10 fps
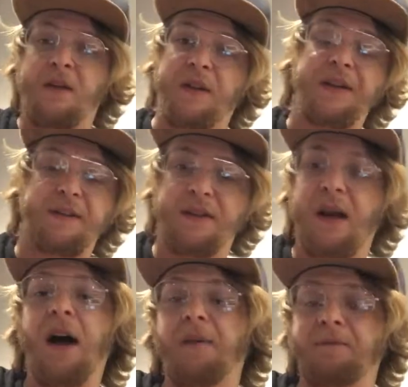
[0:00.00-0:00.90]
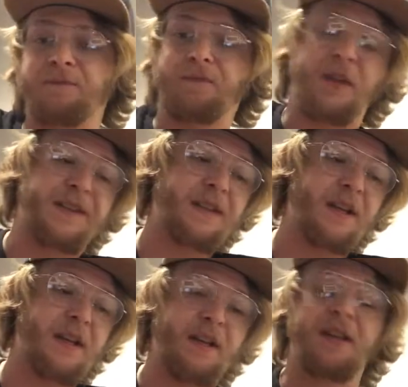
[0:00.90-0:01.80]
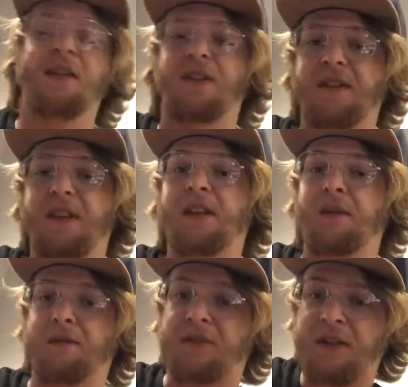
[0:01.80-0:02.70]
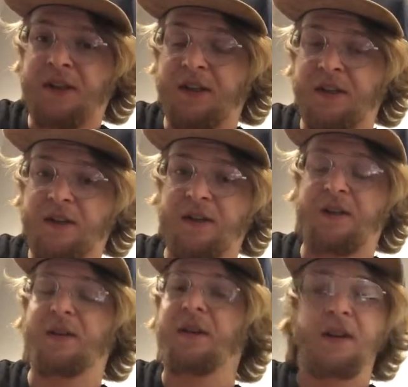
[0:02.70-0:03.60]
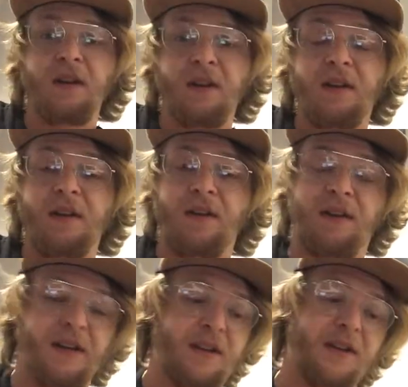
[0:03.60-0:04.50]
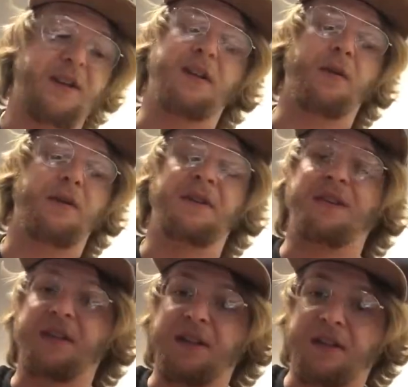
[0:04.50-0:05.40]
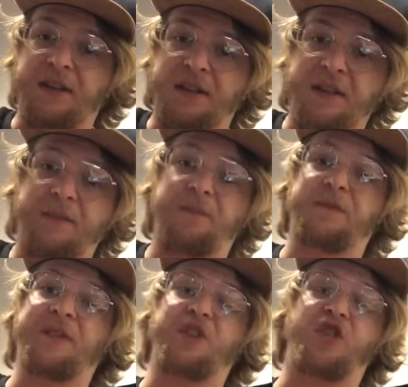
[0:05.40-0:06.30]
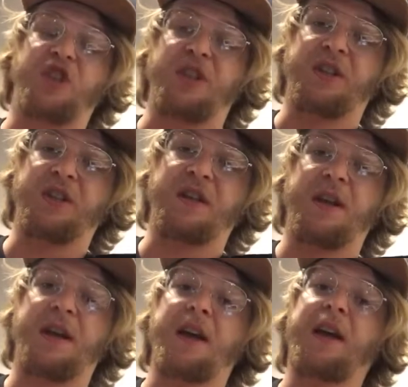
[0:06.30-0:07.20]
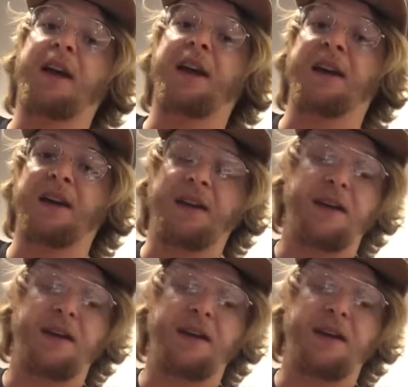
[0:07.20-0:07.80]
like let's say you're in the key of D, then you're gonna go D, G, A.